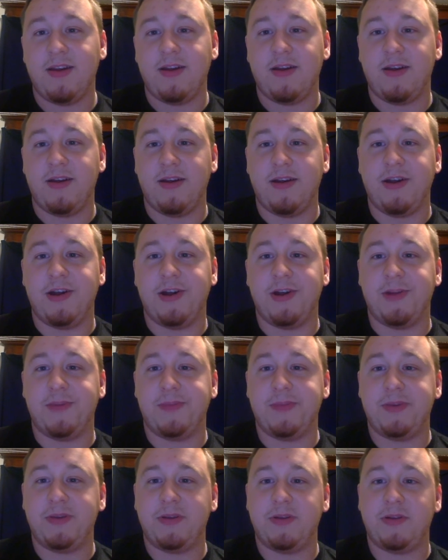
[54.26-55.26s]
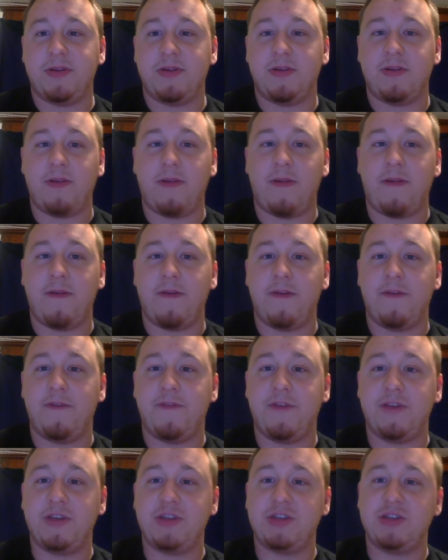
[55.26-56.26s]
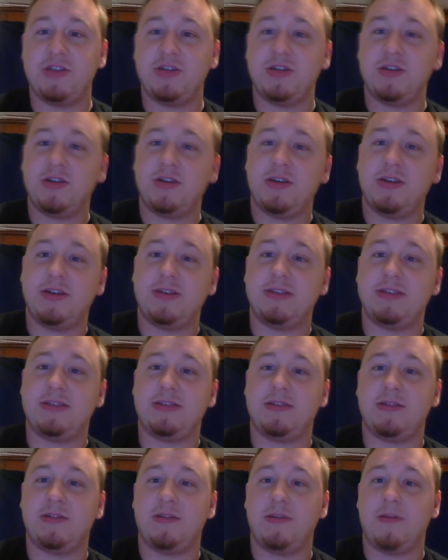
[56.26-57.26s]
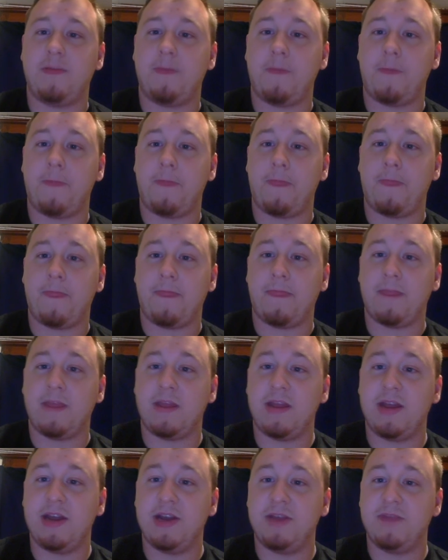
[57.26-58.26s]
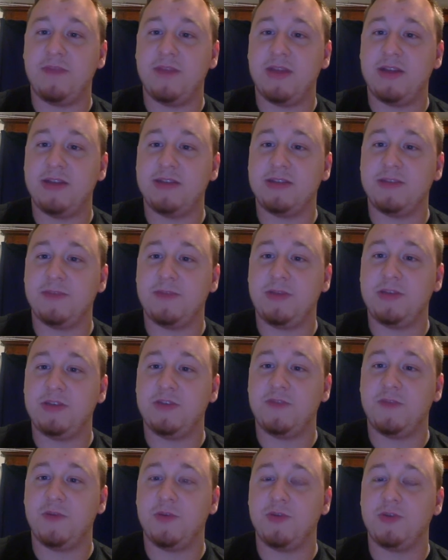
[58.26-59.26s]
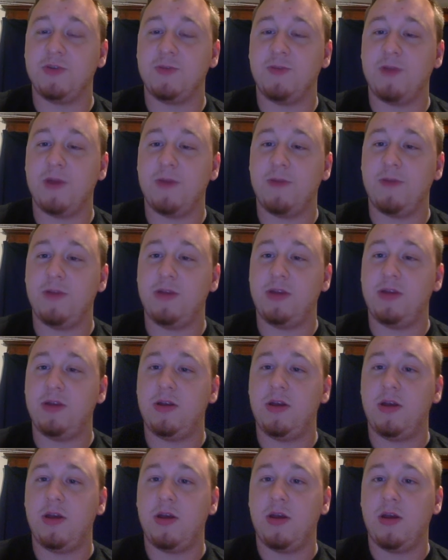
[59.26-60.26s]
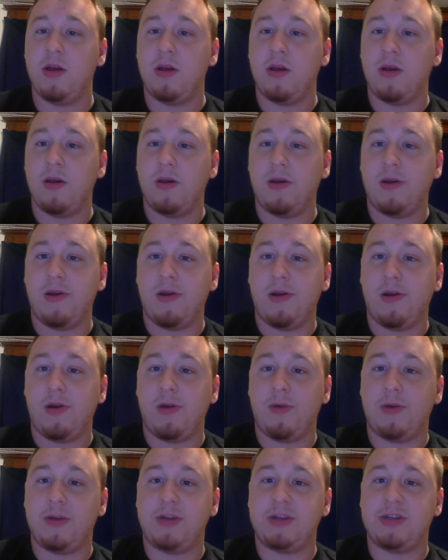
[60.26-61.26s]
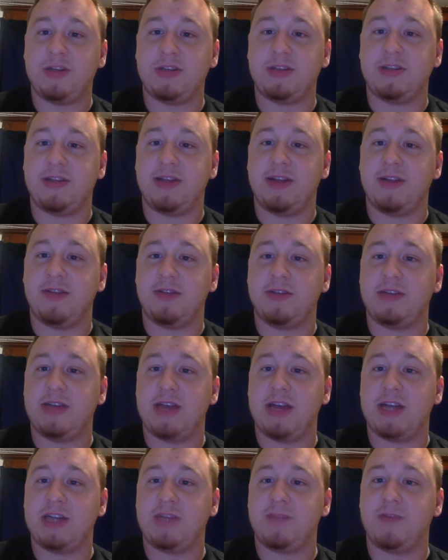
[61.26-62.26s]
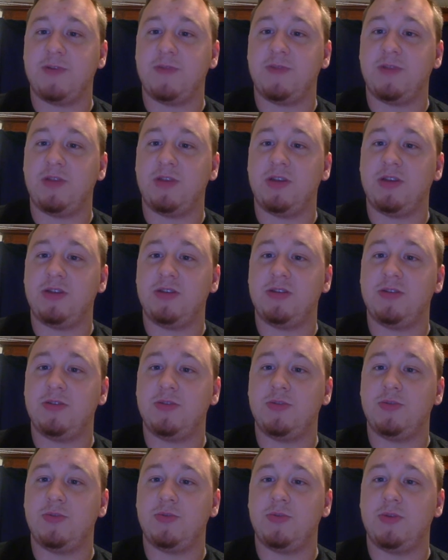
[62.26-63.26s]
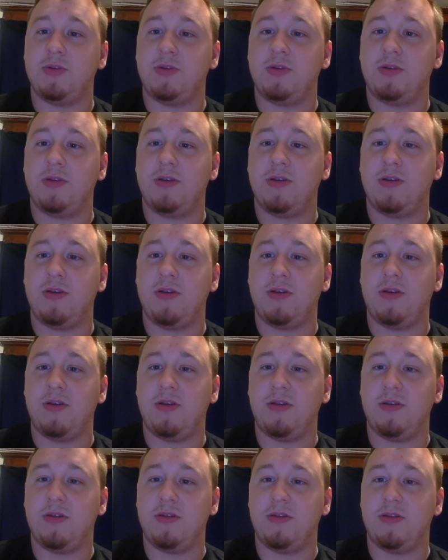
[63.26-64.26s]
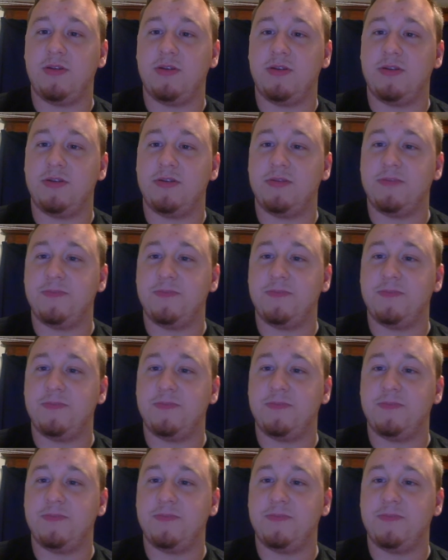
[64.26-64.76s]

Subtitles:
Um, Fixture is an item that is a piece of personal property, which is later attached permanently to the